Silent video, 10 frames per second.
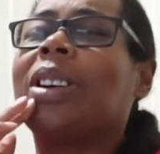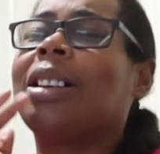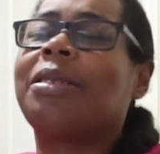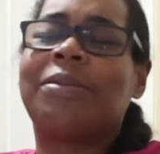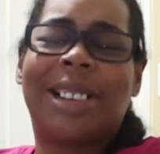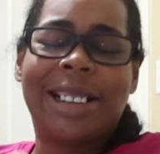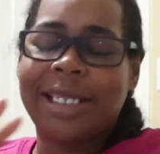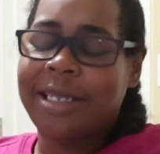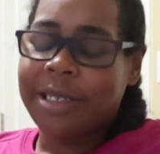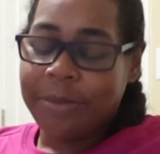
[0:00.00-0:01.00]

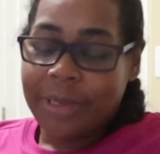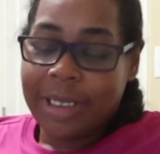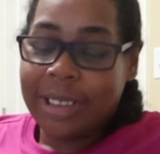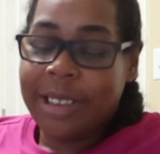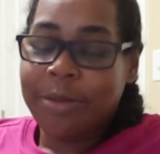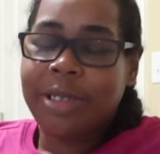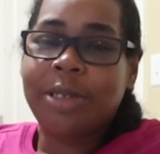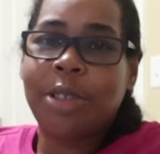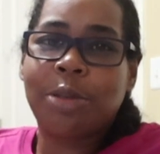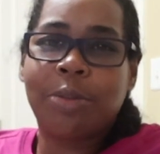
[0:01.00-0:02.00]
there was
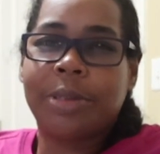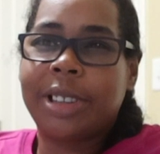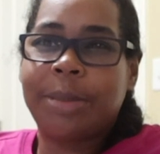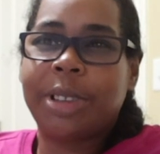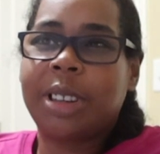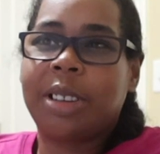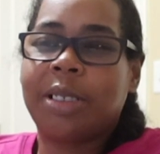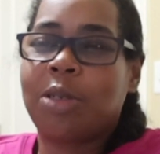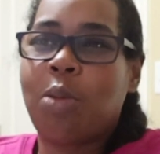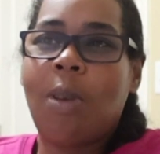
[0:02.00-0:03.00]
no redeeming
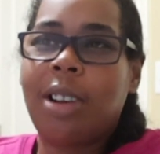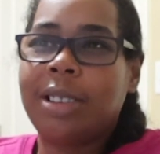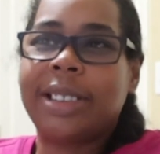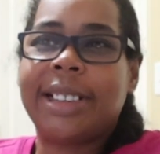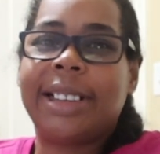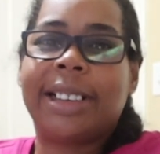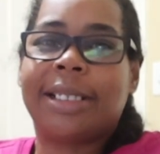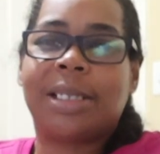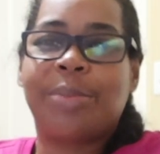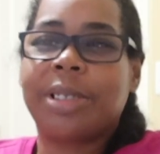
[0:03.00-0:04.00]
quality in
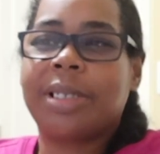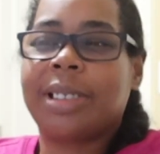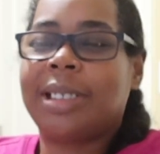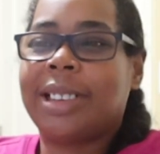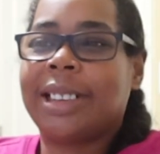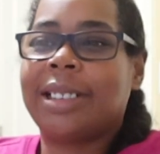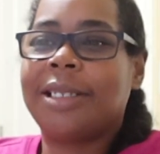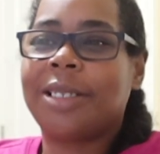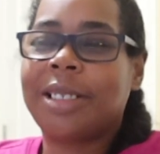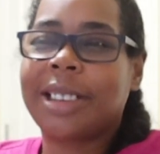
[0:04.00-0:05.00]
this book. Like
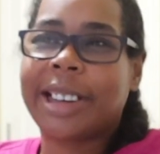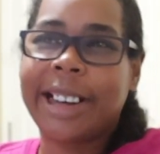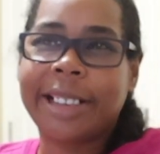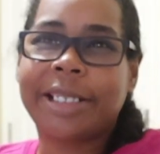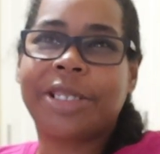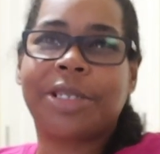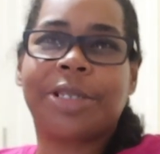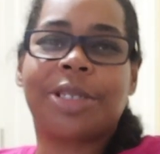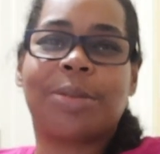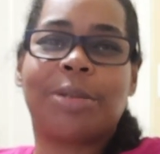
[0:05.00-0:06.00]
none of the
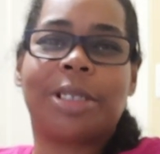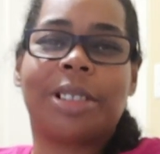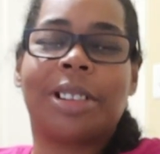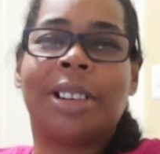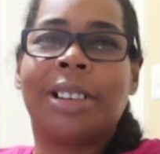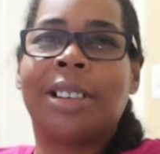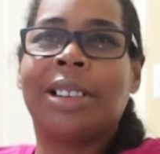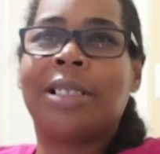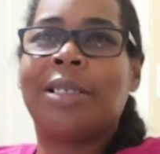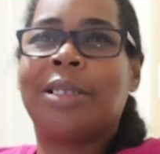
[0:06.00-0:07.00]
characters were
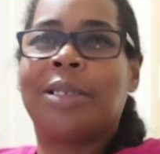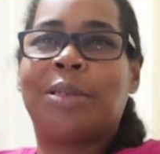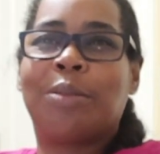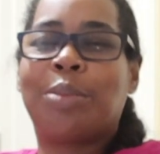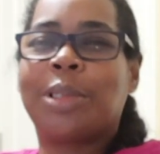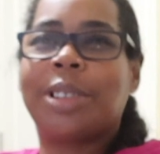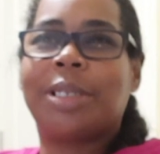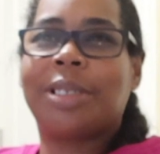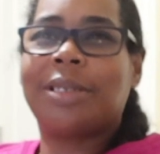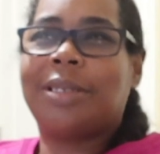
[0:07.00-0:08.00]

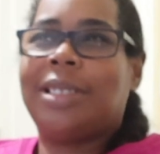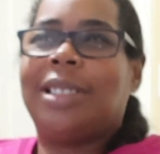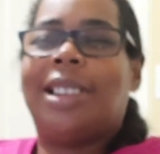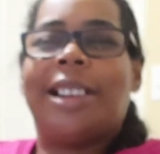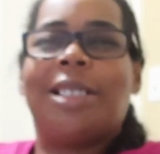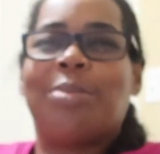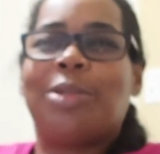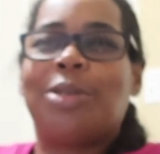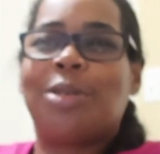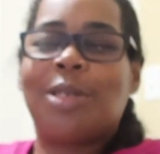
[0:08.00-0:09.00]
were
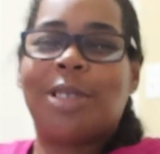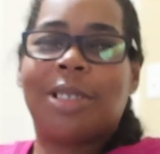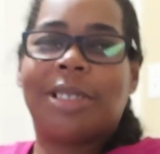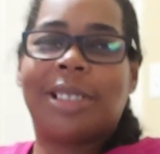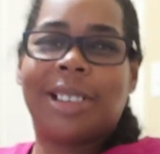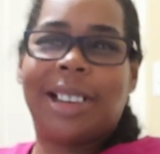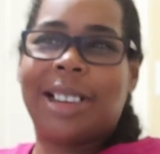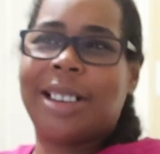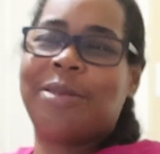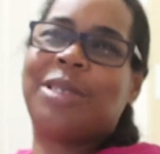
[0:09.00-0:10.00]
likable, or
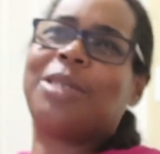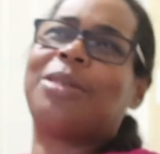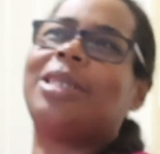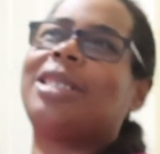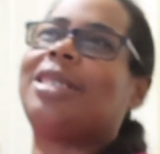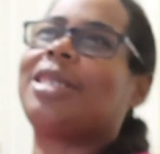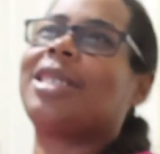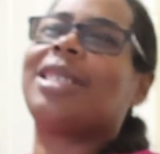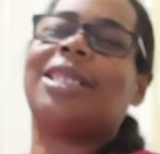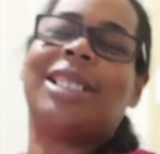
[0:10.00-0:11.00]
I don't know. It
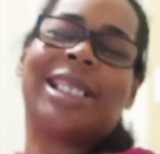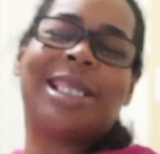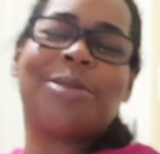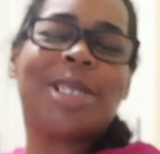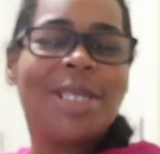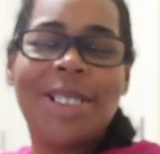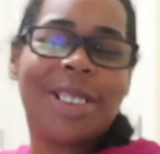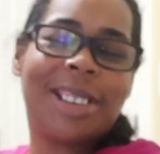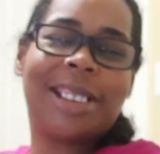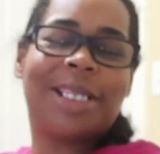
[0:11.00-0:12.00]
just like there was
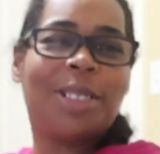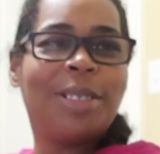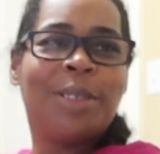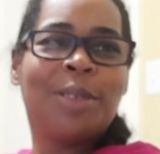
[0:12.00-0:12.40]
nothing